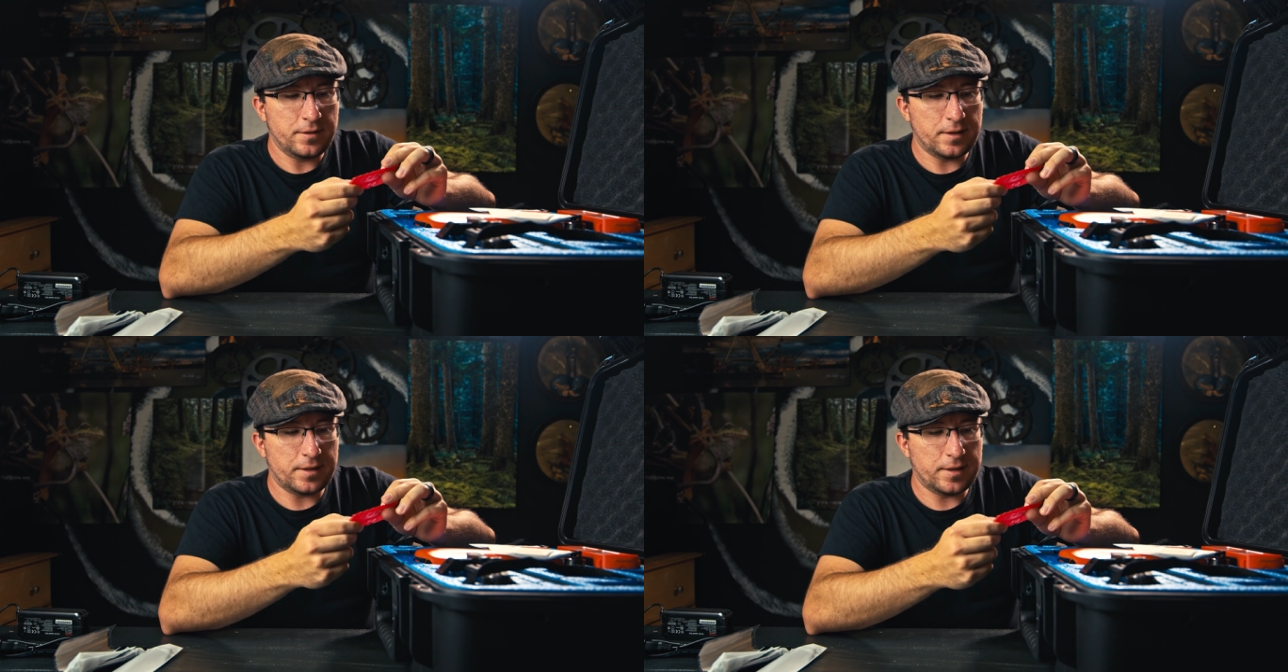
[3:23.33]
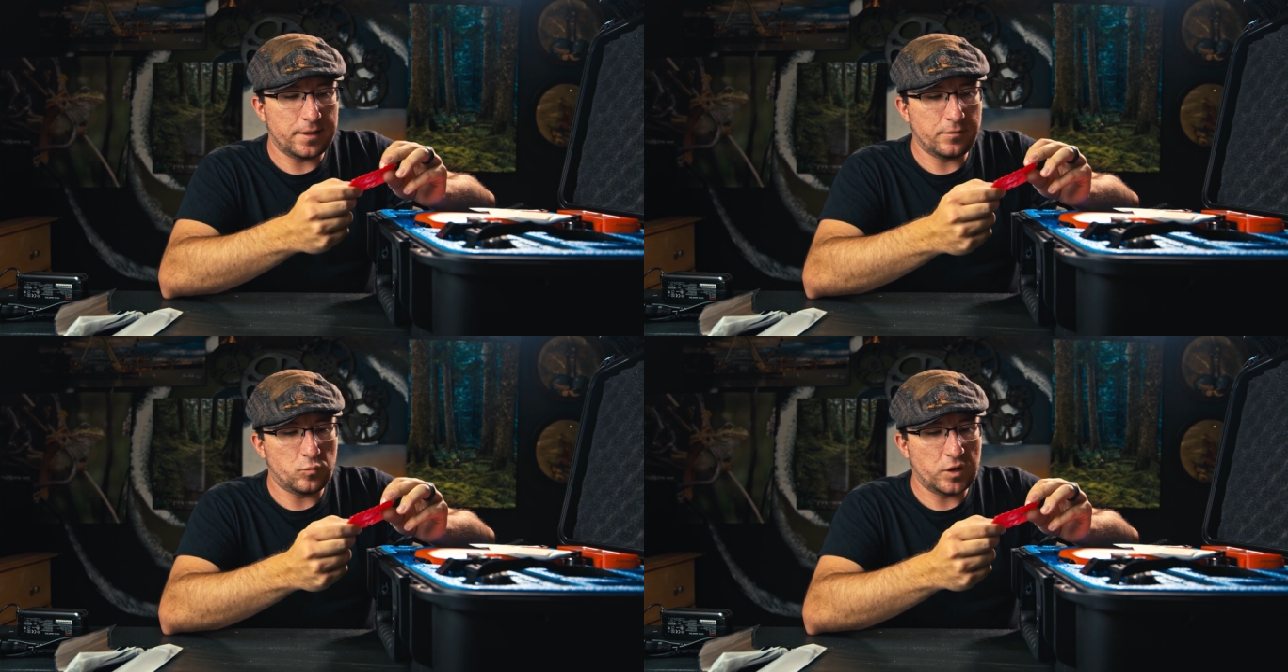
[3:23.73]

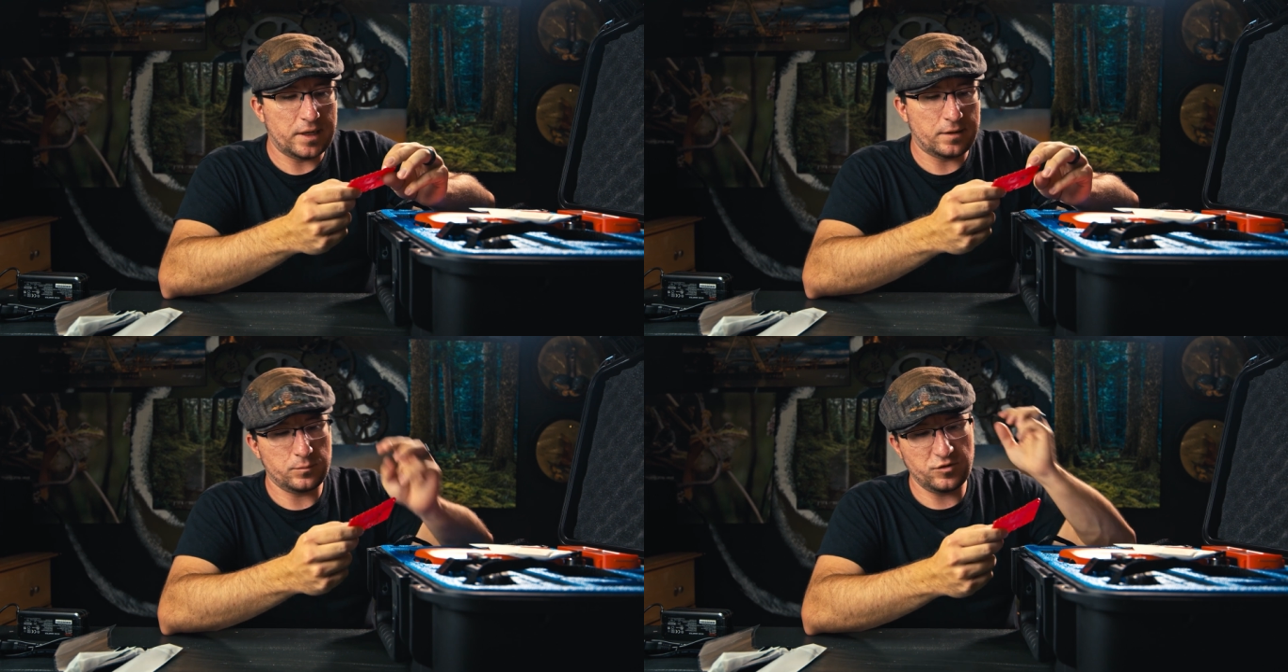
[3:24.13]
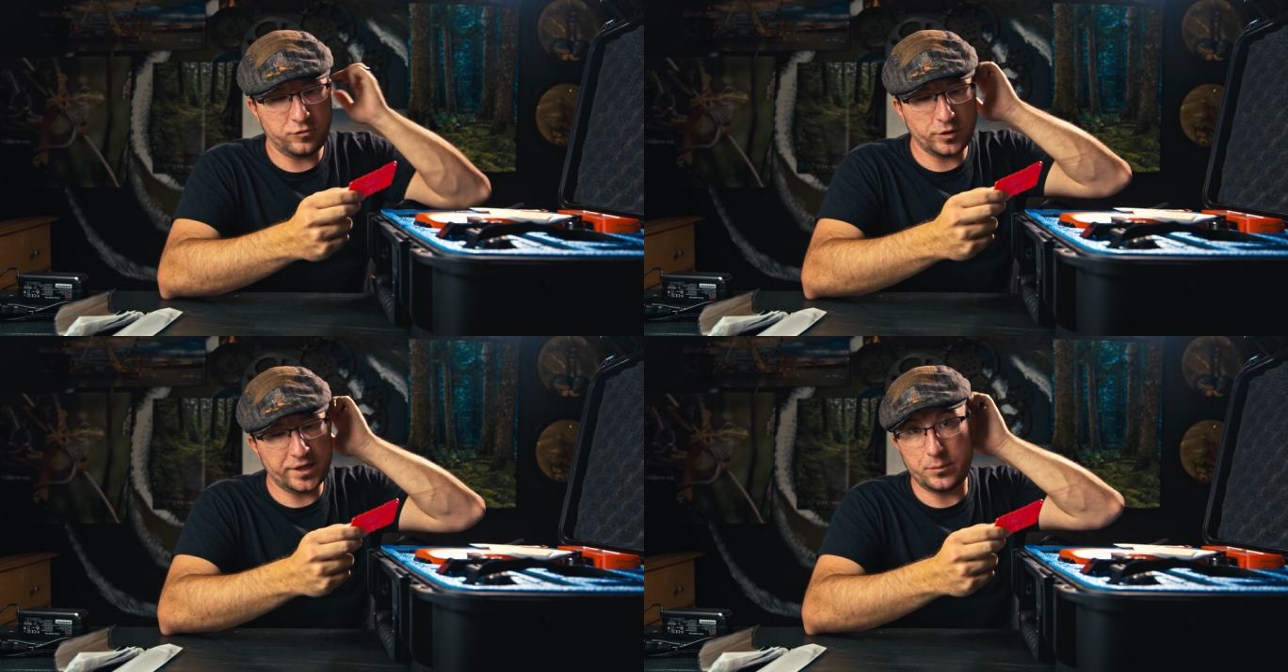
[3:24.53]
well,
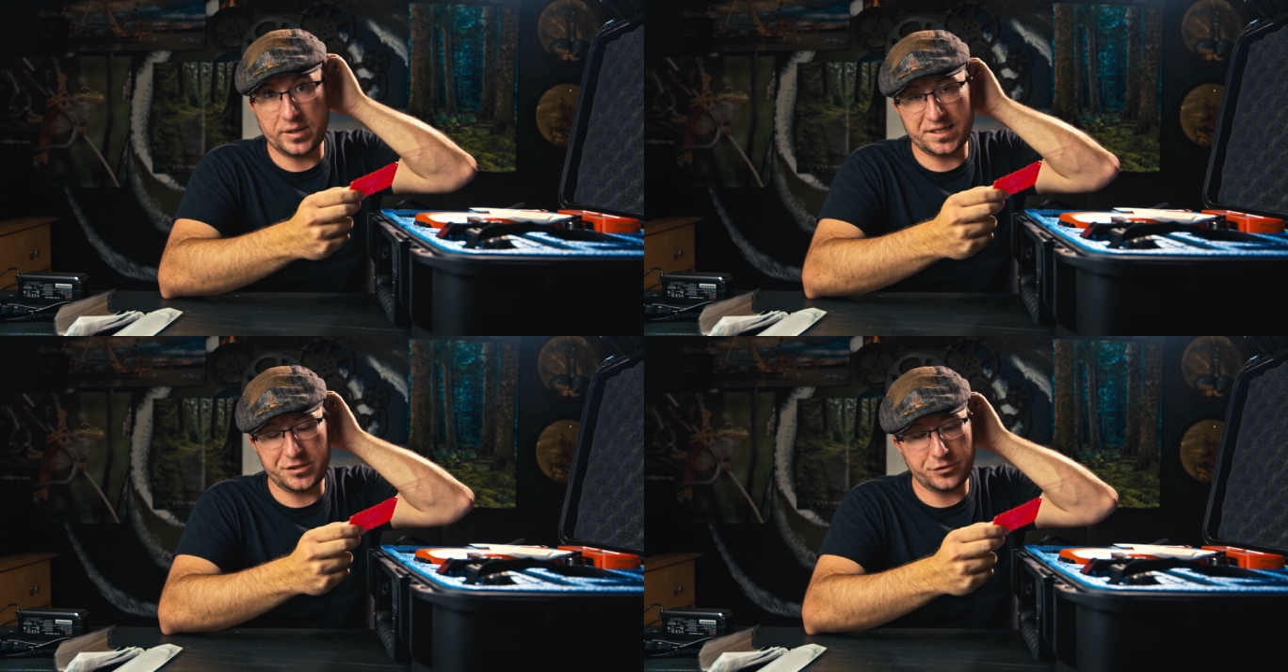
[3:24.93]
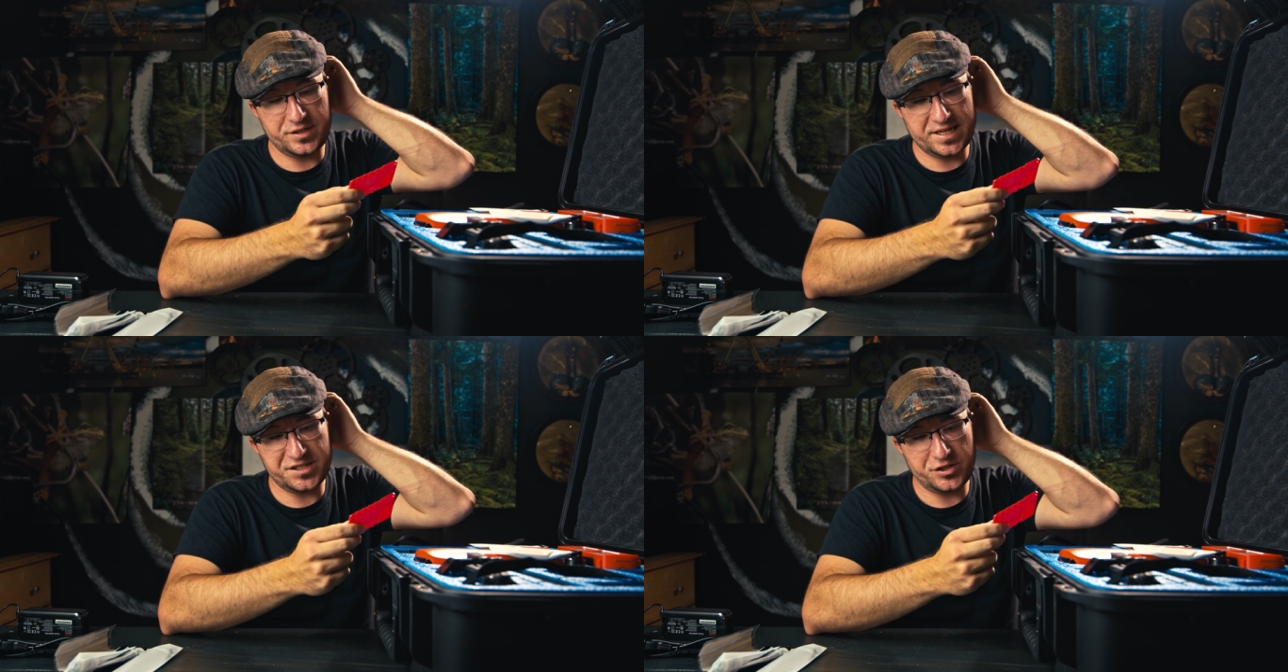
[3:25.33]
before getting back to your
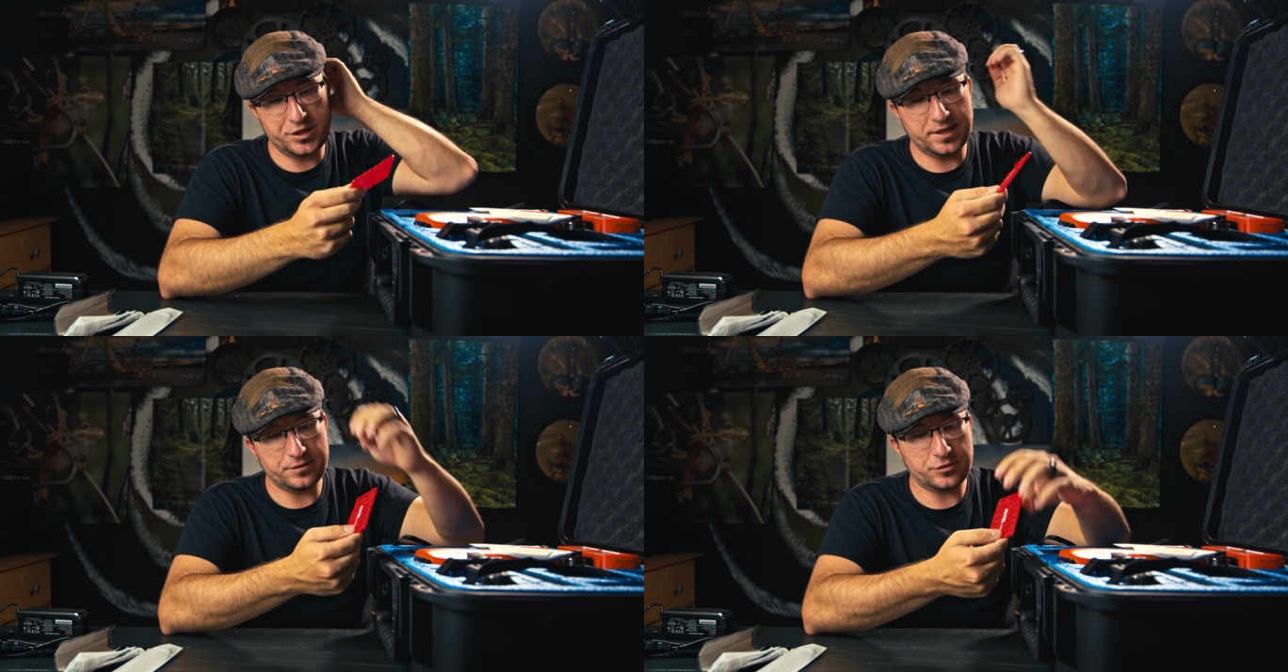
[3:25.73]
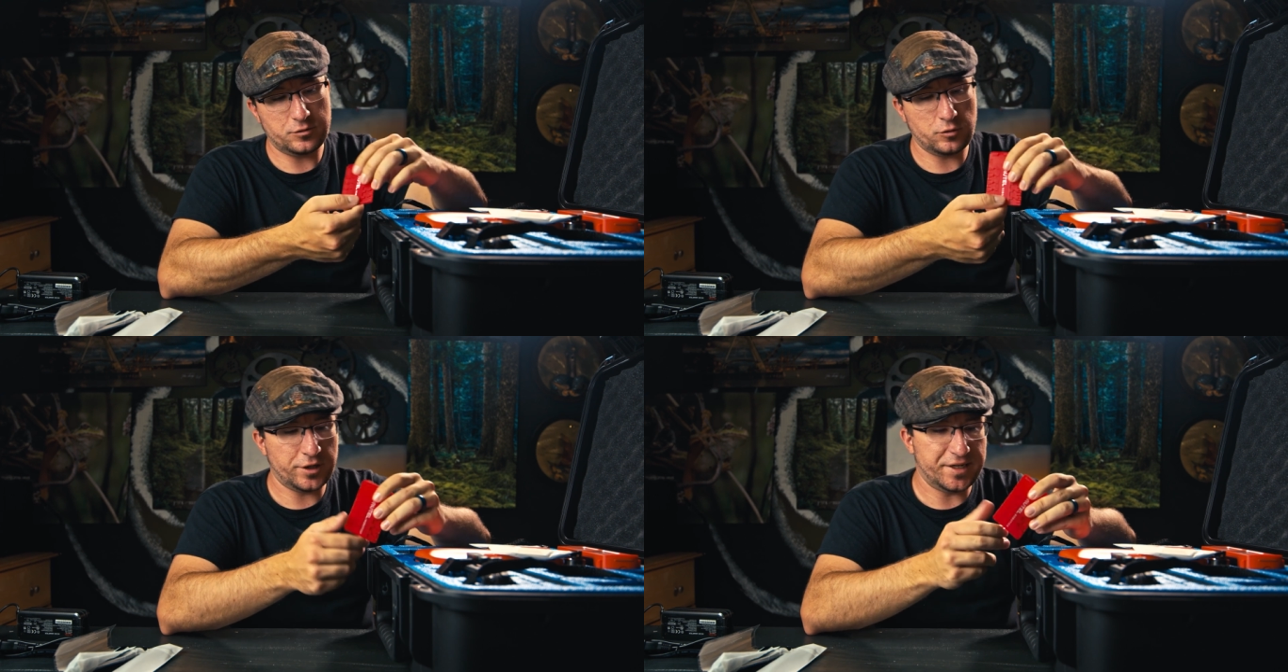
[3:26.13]
desk, you got a
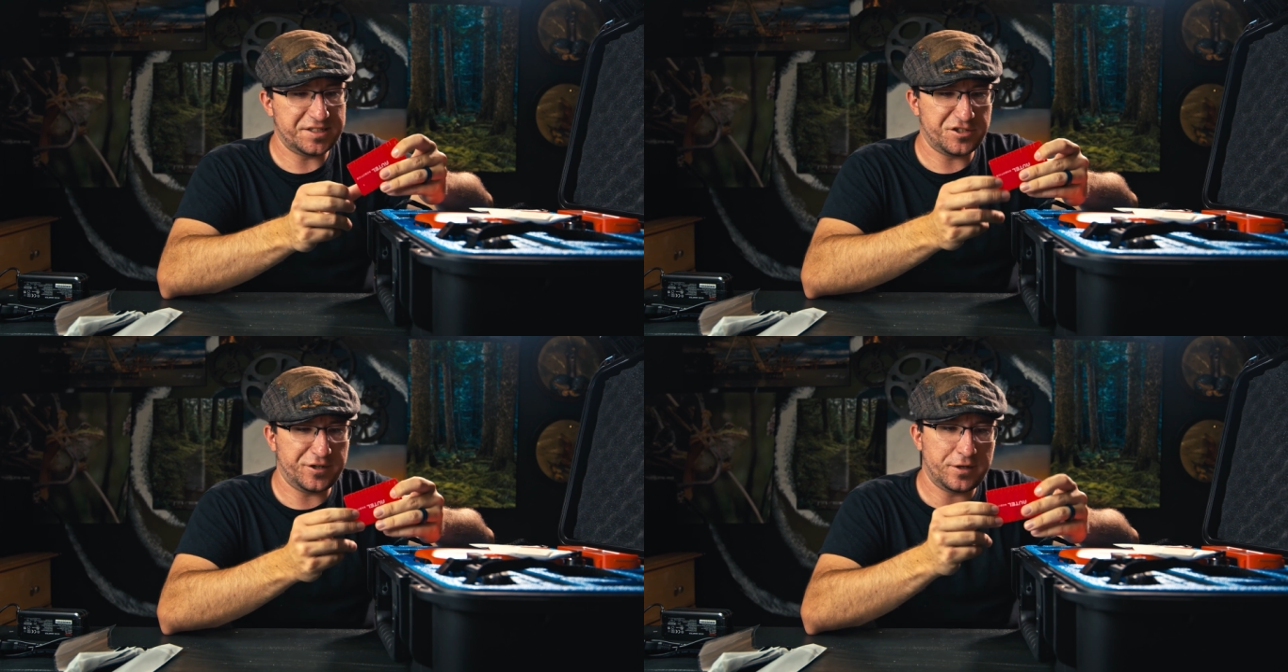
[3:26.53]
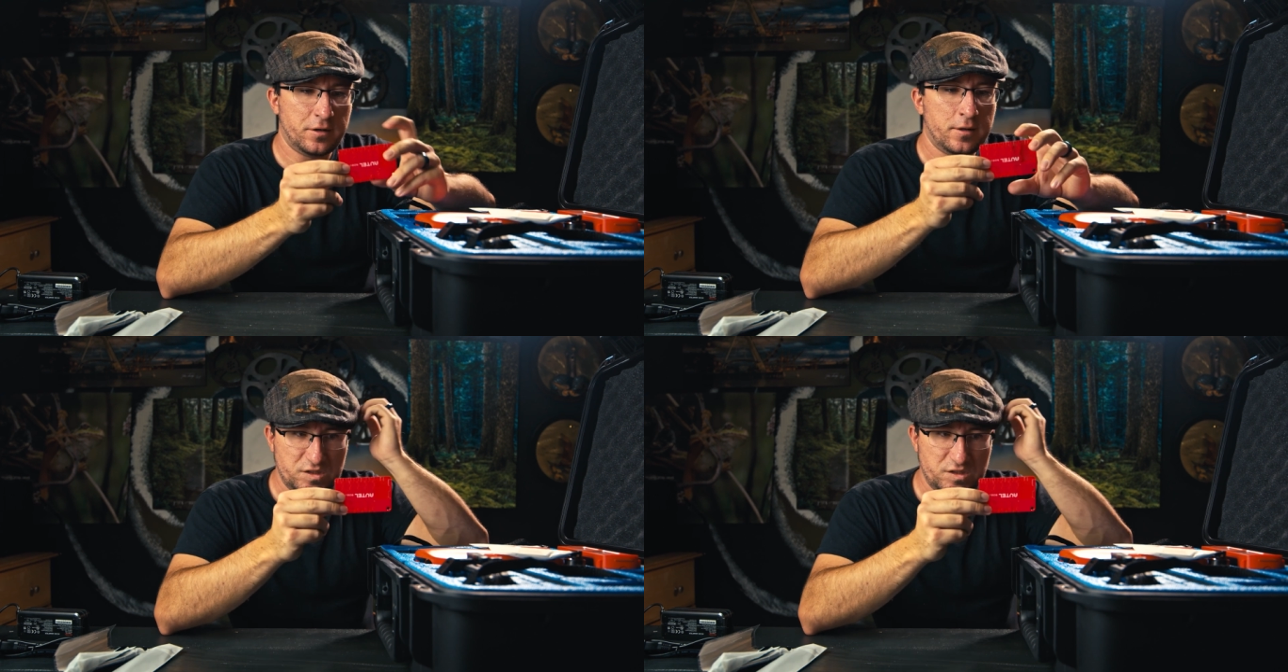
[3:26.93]
little organizer here.